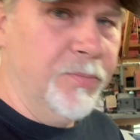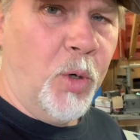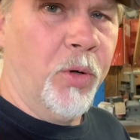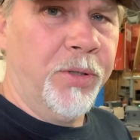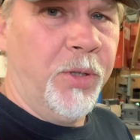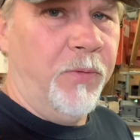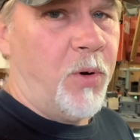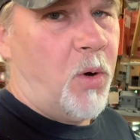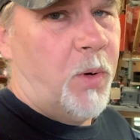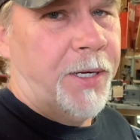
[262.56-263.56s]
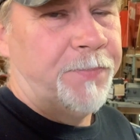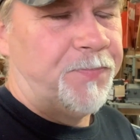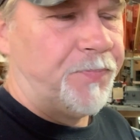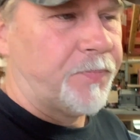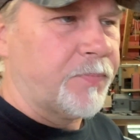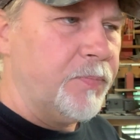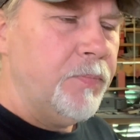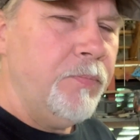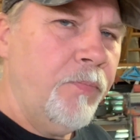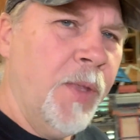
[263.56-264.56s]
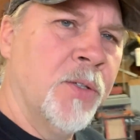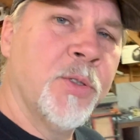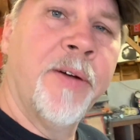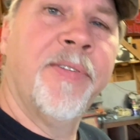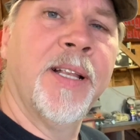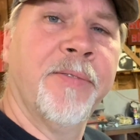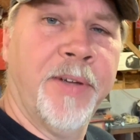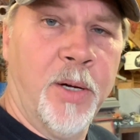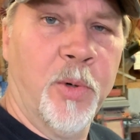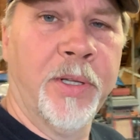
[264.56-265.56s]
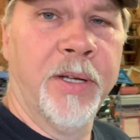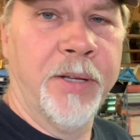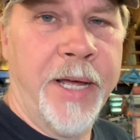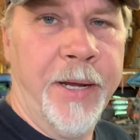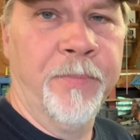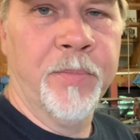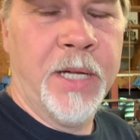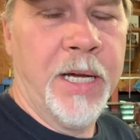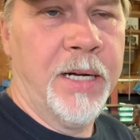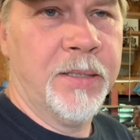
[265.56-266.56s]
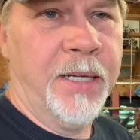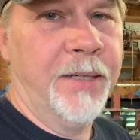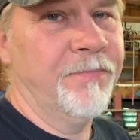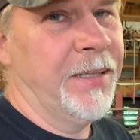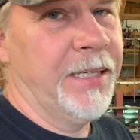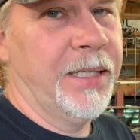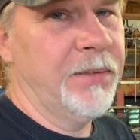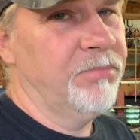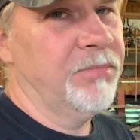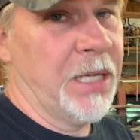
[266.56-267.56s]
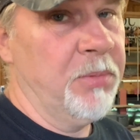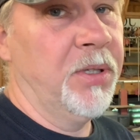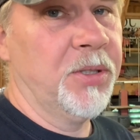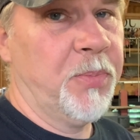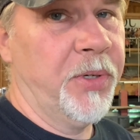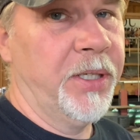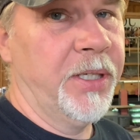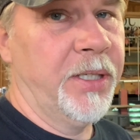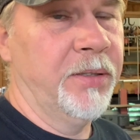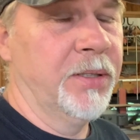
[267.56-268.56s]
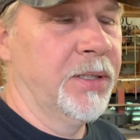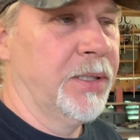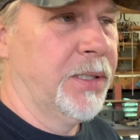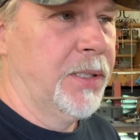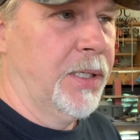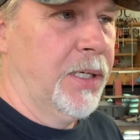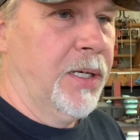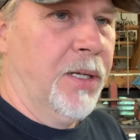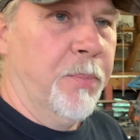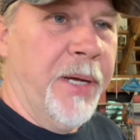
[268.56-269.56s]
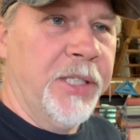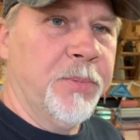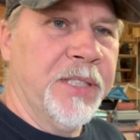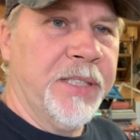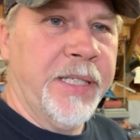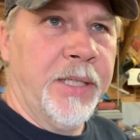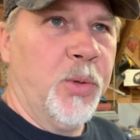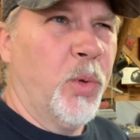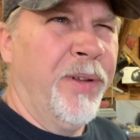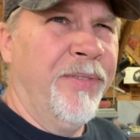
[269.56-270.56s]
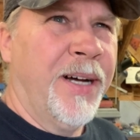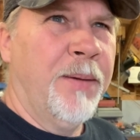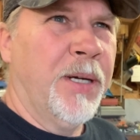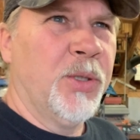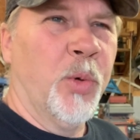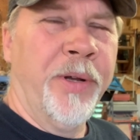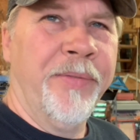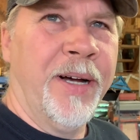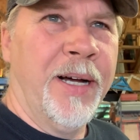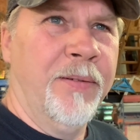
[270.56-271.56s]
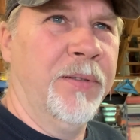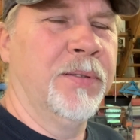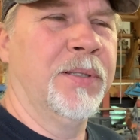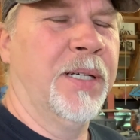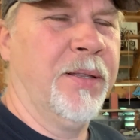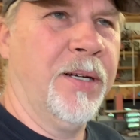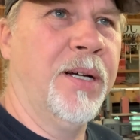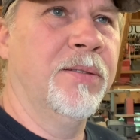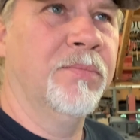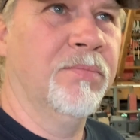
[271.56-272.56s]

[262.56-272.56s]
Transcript: or they're too far away. So I finally found one the other day, and I was like, man, that one looks pretty good. The measurement said 25 by 25, and I thought,